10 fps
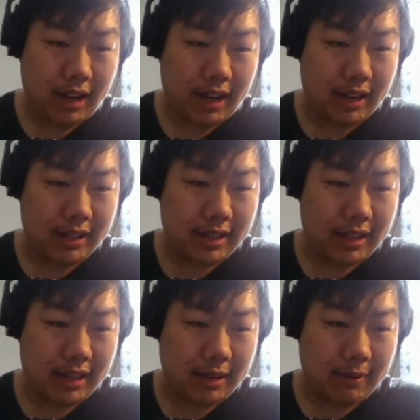And
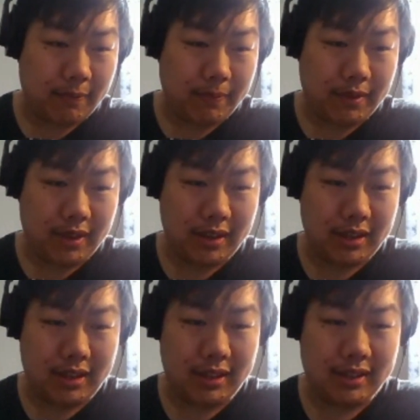uh,
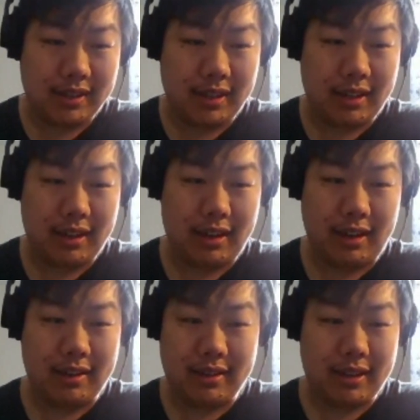this,
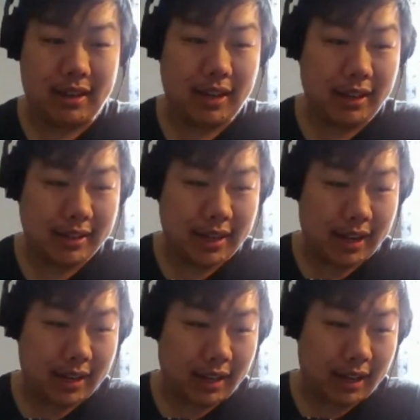and uh, he
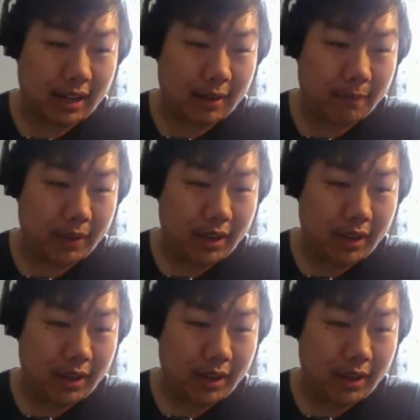said, uh,